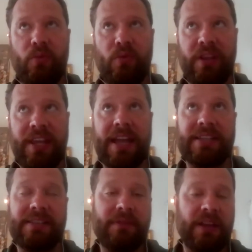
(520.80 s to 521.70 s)

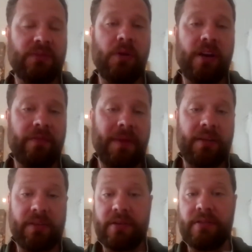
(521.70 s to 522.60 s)
Yes, it's word of
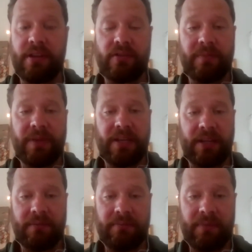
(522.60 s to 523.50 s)
mouth through social
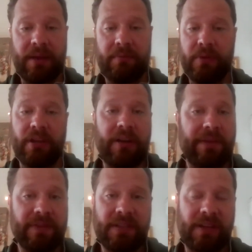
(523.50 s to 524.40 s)
media. Yeah, we don't
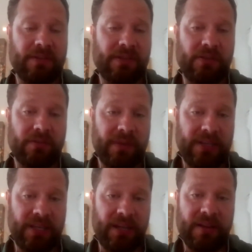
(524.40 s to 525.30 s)
advertise on social
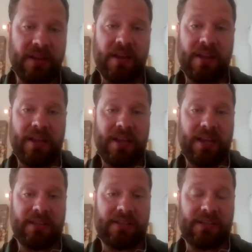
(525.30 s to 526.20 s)
media.
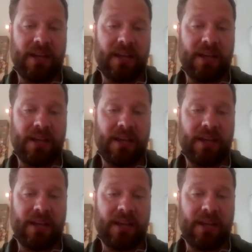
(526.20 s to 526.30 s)
It's